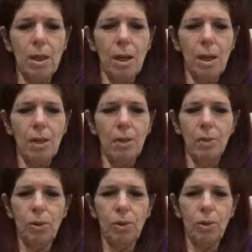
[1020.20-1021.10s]
I
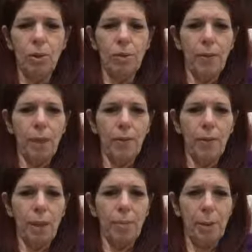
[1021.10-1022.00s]
don't know if that
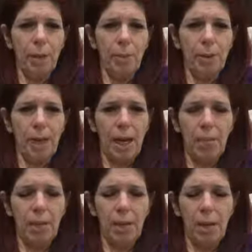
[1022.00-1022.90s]
will be able to
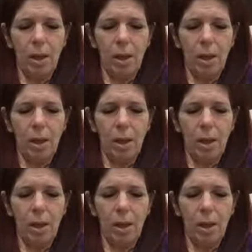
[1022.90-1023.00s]
happen.